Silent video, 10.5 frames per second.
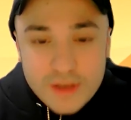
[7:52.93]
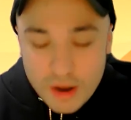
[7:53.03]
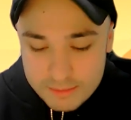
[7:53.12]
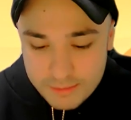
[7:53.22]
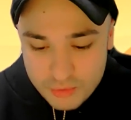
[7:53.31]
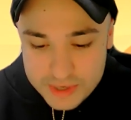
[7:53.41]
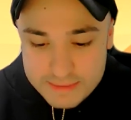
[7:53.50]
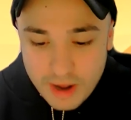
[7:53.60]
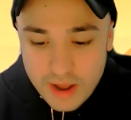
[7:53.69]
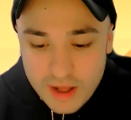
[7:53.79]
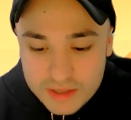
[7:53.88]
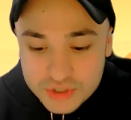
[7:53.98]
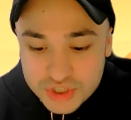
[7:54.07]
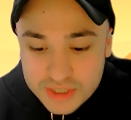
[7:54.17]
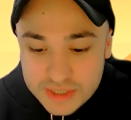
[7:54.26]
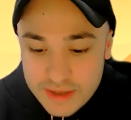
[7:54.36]
on marine
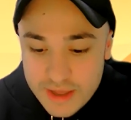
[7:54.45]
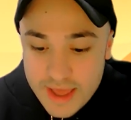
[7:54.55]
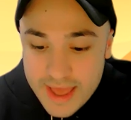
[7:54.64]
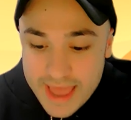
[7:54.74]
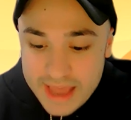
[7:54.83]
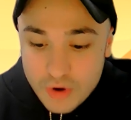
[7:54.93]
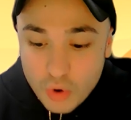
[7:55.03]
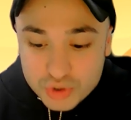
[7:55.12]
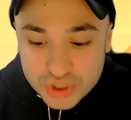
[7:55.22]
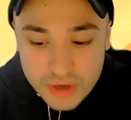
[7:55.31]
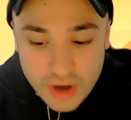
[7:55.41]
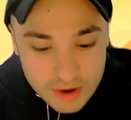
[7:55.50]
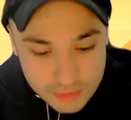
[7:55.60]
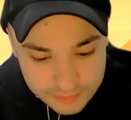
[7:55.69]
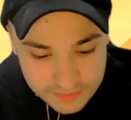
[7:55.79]
biology and oceanography.